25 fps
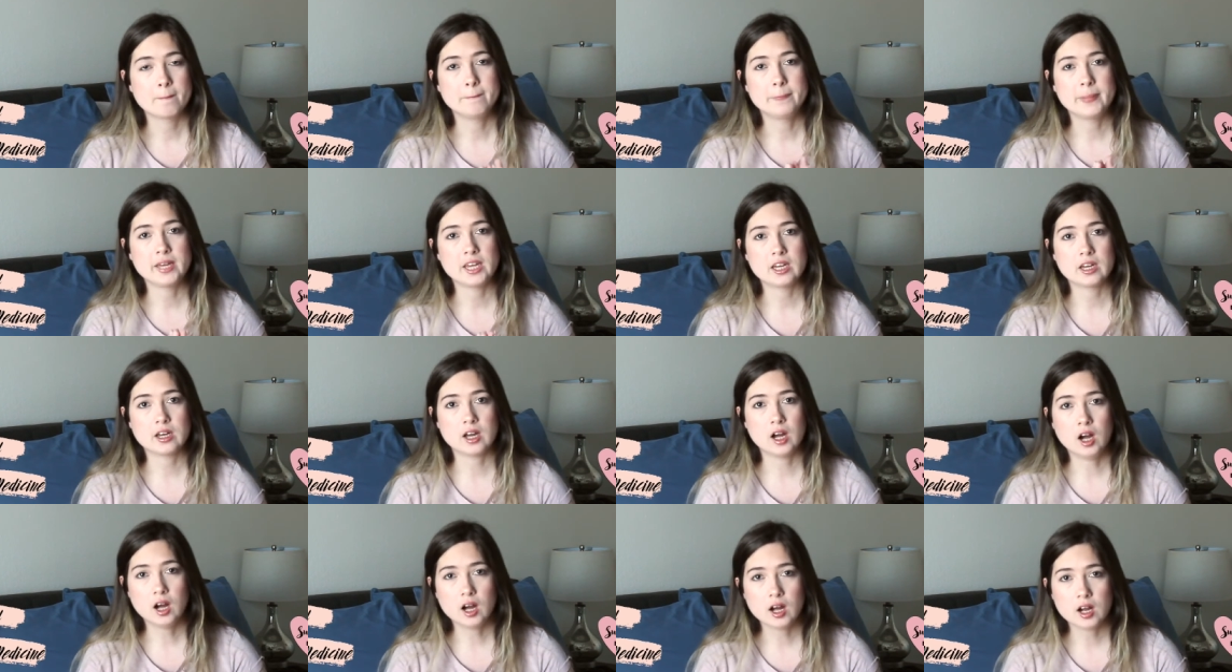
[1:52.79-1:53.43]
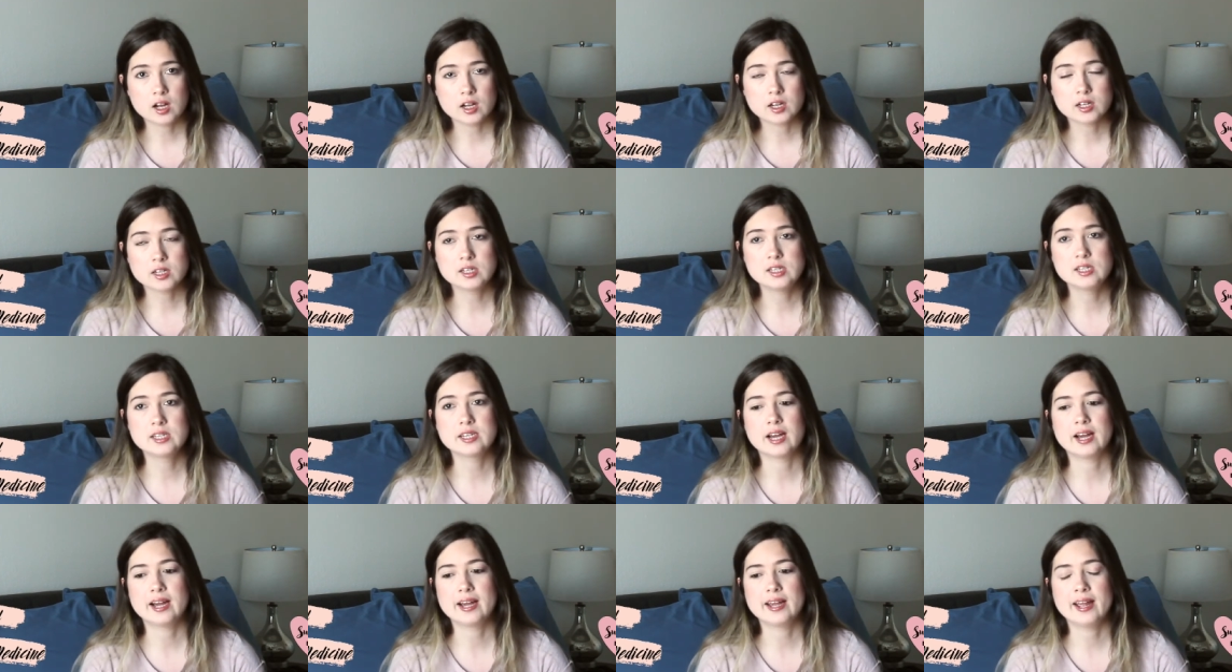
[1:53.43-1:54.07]

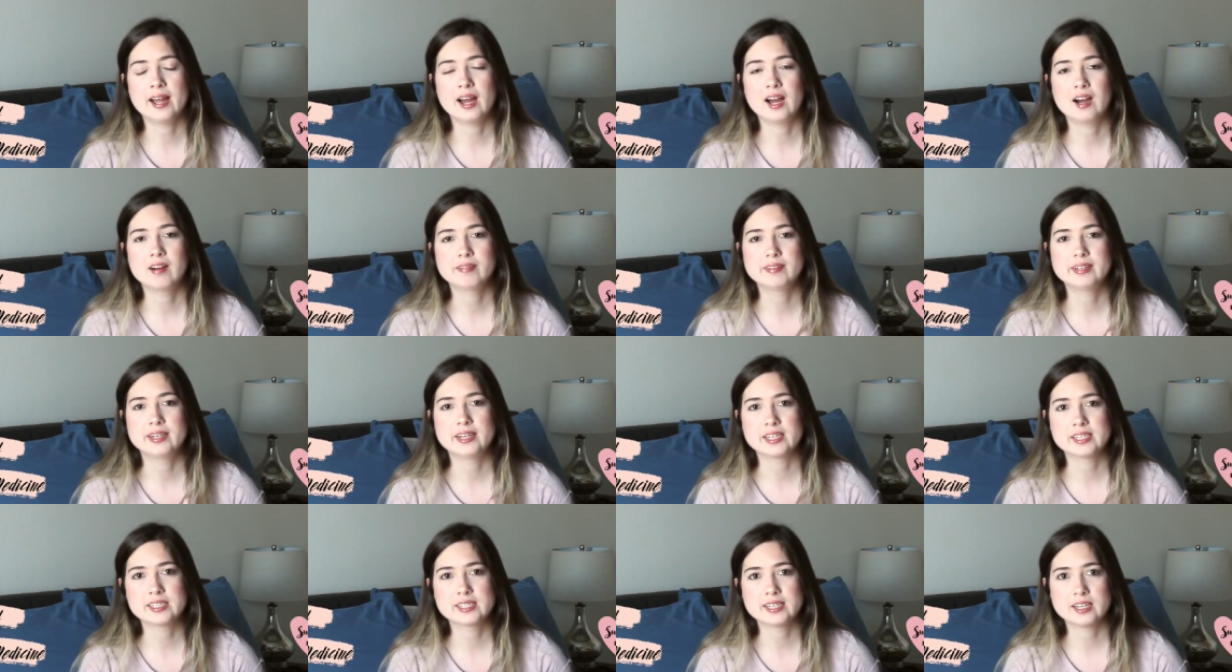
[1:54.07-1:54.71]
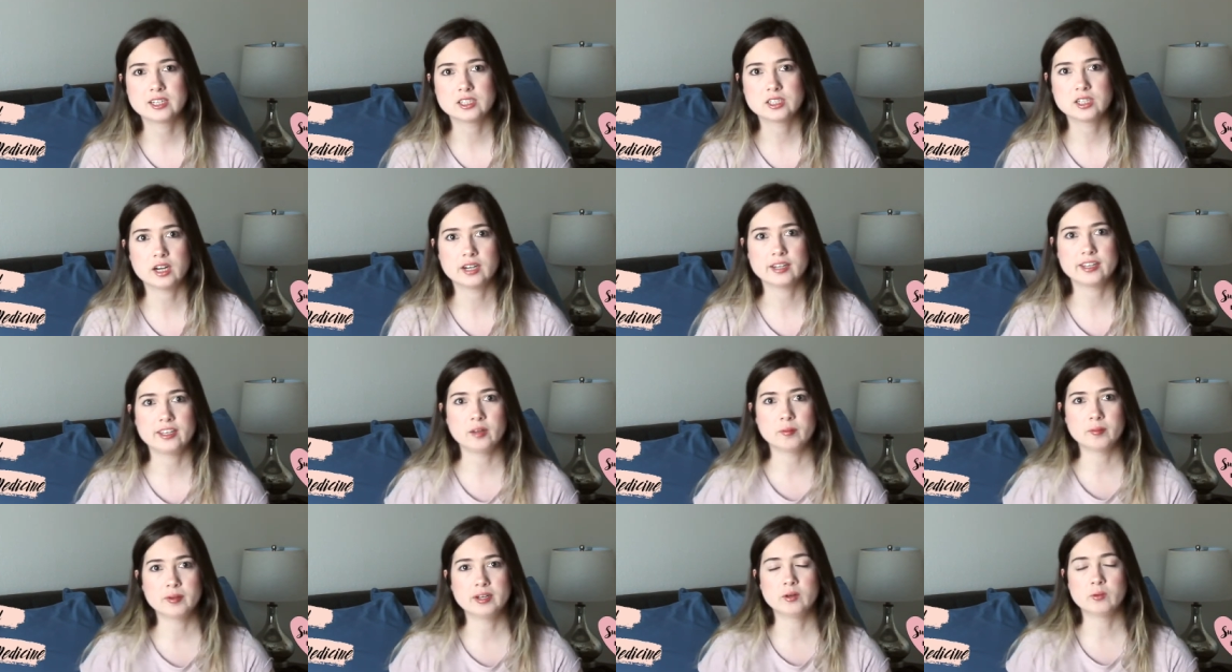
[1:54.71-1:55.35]
because I have an Excel
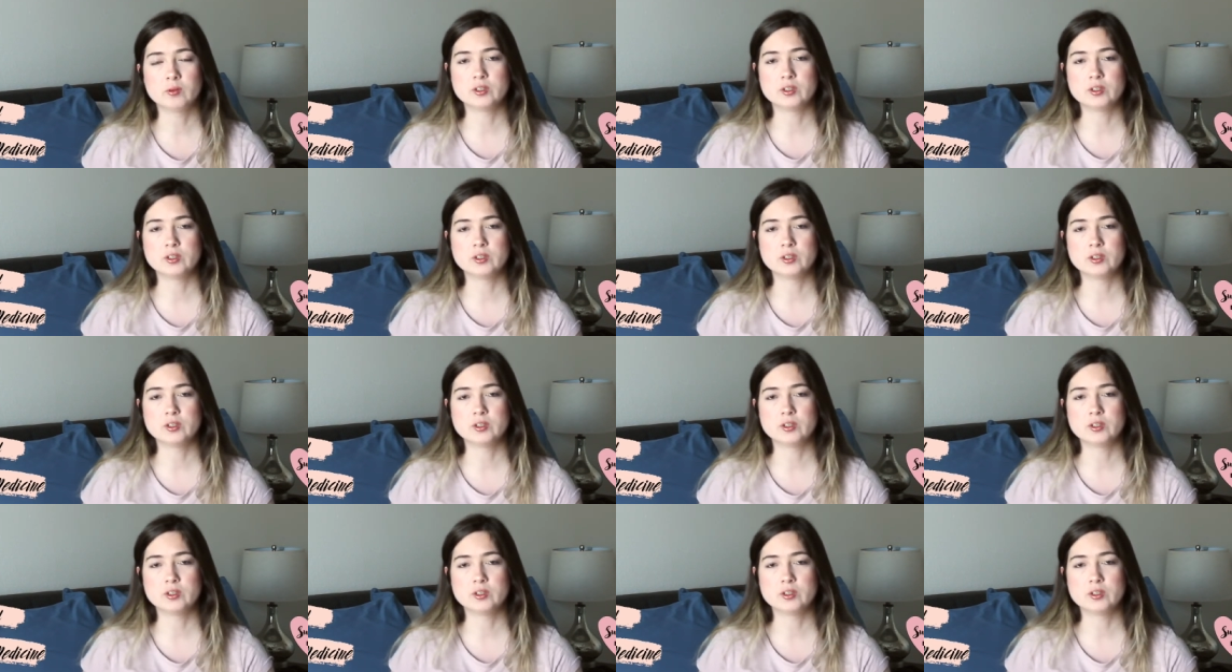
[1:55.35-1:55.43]
document,